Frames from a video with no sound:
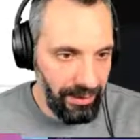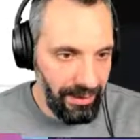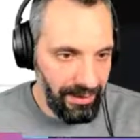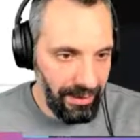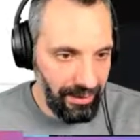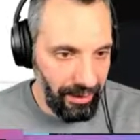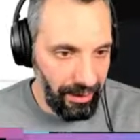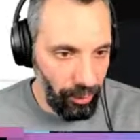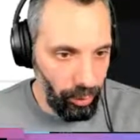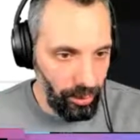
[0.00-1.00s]
Set
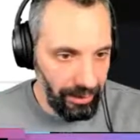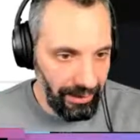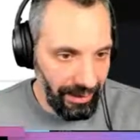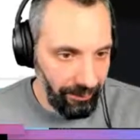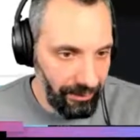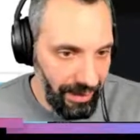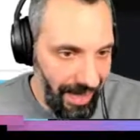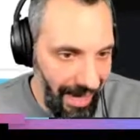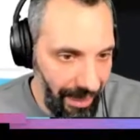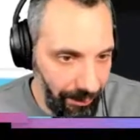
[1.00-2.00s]
the role claim
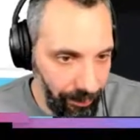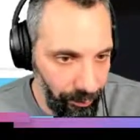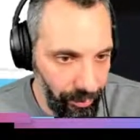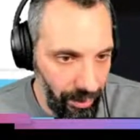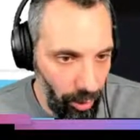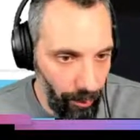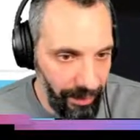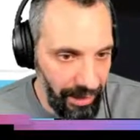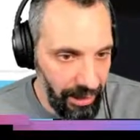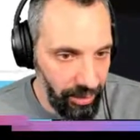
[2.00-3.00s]
type on the
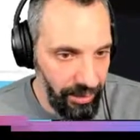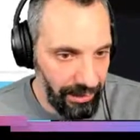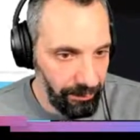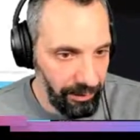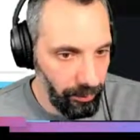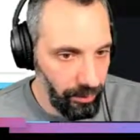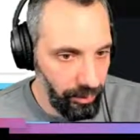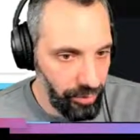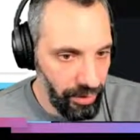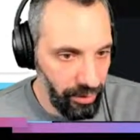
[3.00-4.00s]
OpenID Connect middleware
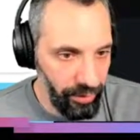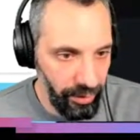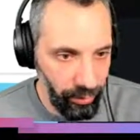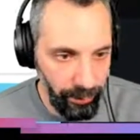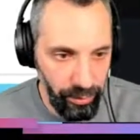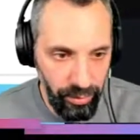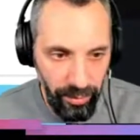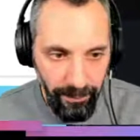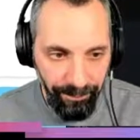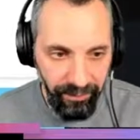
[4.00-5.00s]
to security groups.
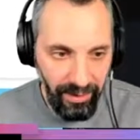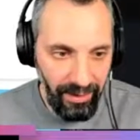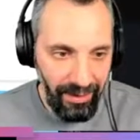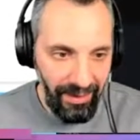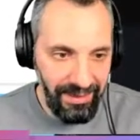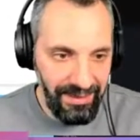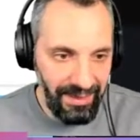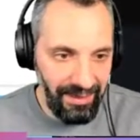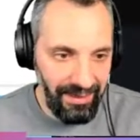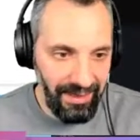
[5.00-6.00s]
And
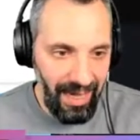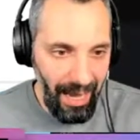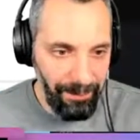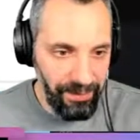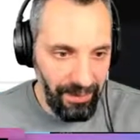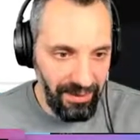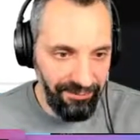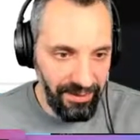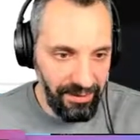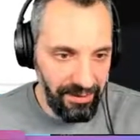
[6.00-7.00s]
set the apps
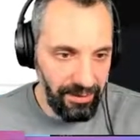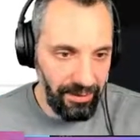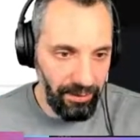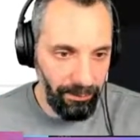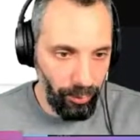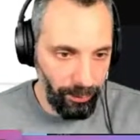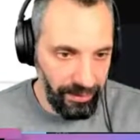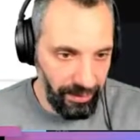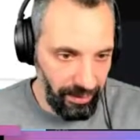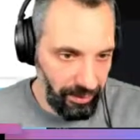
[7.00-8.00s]
manifest
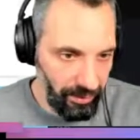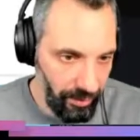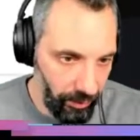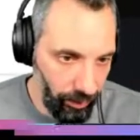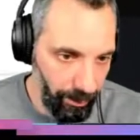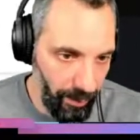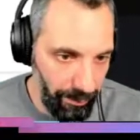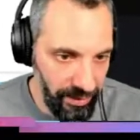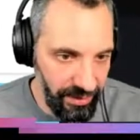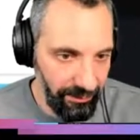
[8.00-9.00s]
property group
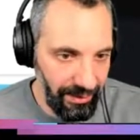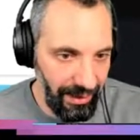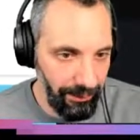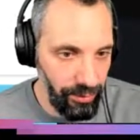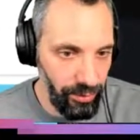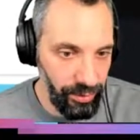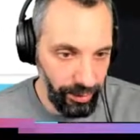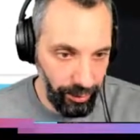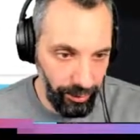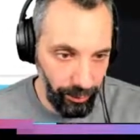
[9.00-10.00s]
membership claims to
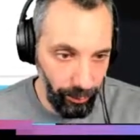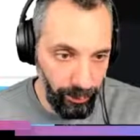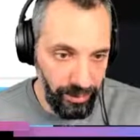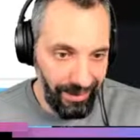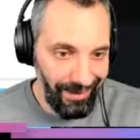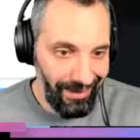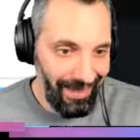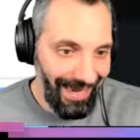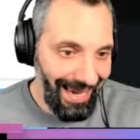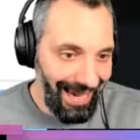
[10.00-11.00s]
security groups
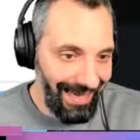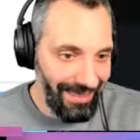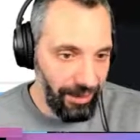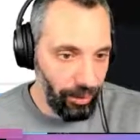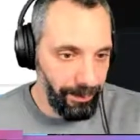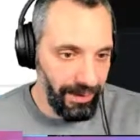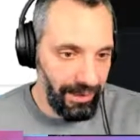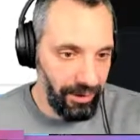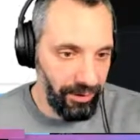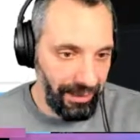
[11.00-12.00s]
and the
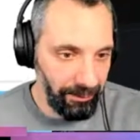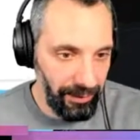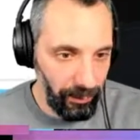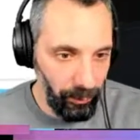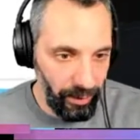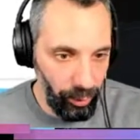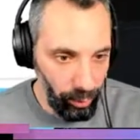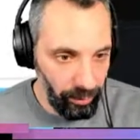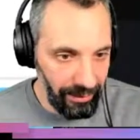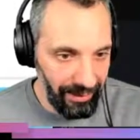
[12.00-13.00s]
OpenID Connect middleware
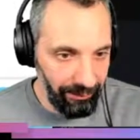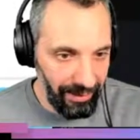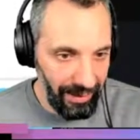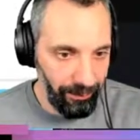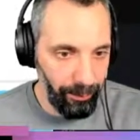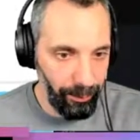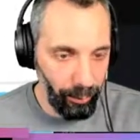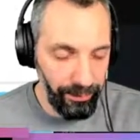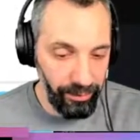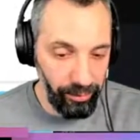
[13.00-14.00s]
role claim type
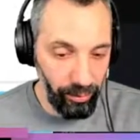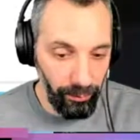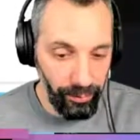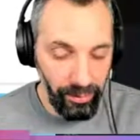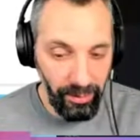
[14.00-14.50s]
property to groups.